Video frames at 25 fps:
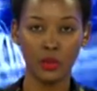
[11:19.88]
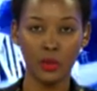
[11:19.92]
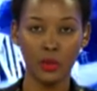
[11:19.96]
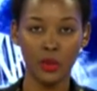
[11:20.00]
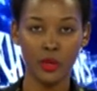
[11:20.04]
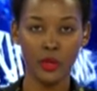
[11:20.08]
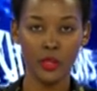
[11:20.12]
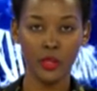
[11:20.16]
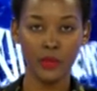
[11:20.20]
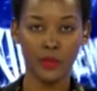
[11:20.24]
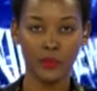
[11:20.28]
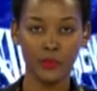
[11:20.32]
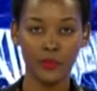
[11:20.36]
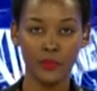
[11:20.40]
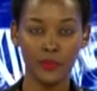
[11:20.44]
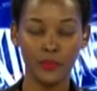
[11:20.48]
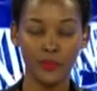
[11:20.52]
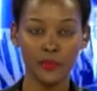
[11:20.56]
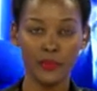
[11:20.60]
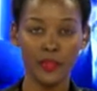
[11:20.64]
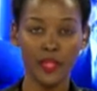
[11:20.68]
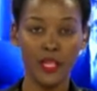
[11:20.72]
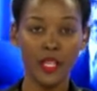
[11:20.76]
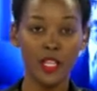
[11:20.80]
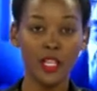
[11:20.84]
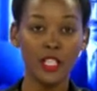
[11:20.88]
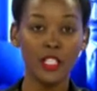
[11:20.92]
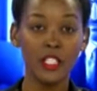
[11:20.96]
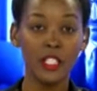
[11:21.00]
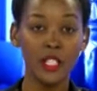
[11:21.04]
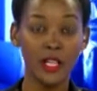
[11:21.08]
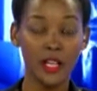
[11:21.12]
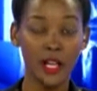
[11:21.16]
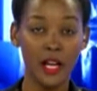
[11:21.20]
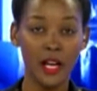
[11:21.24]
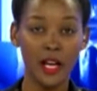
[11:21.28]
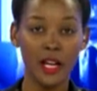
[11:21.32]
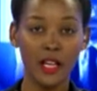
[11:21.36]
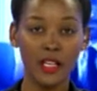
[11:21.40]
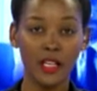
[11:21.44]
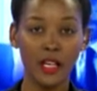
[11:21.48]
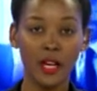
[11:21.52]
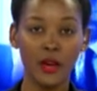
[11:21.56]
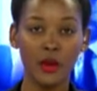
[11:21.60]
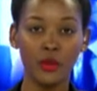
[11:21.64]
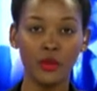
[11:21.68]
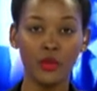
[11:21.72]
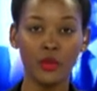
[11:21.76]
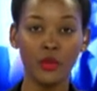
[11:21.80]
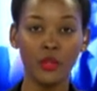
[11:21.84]
border. Shanahan
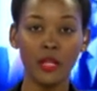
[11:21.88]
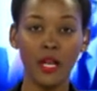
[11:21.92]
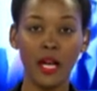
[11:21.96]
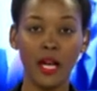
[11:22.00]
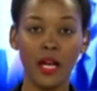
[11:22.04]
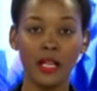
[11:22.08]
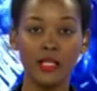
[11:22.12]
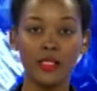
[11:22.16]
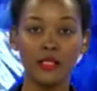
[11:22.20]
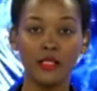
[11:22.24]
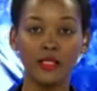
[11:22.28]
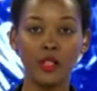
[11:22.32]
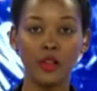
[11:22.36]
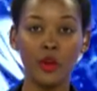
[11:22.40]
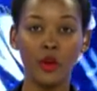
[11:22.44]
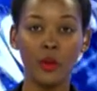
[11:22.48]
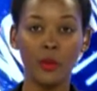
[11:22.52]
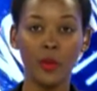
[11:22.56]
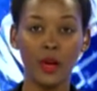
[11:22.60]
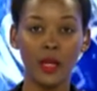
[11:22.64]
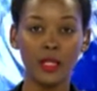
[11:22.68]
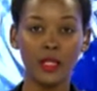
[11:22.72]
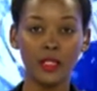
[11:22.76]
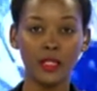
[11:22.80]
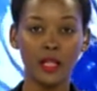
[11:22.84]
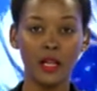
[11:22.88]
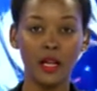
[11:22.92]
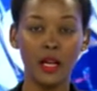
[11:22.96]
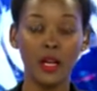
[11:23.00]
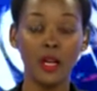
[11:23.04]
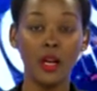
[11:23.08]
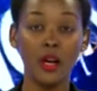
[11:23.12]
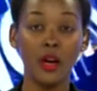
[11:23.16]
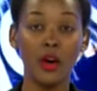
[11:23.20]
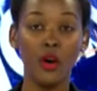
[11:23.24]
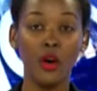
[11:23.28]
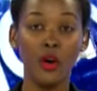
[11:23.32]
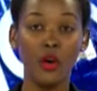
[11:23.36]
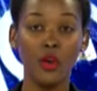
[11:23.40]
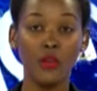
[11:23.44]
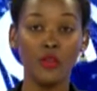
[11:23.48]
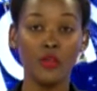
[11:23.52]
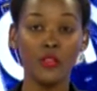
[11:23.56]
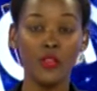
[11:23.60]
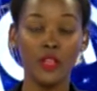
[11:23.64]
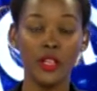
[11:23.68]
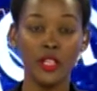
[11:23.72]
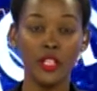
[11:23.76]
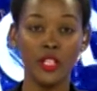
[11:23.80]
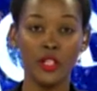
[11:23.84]
authorized the commander
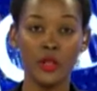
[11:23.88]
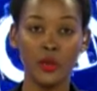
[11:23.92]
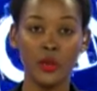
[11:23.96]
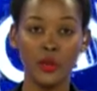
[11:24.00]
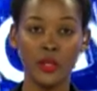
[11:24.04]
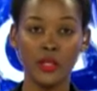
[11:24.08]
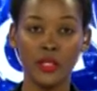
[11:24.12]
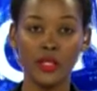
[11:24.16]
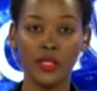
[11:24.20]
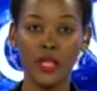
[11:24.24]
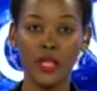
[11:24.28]
of the U.S.